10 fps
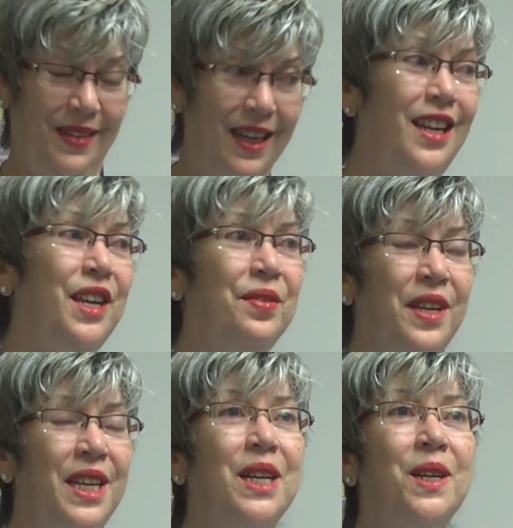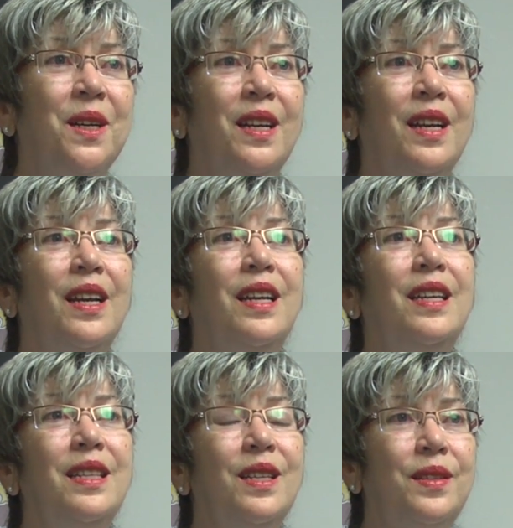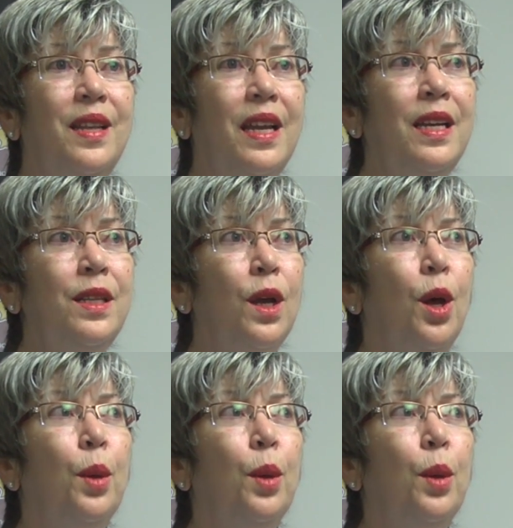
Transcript: live here in the state,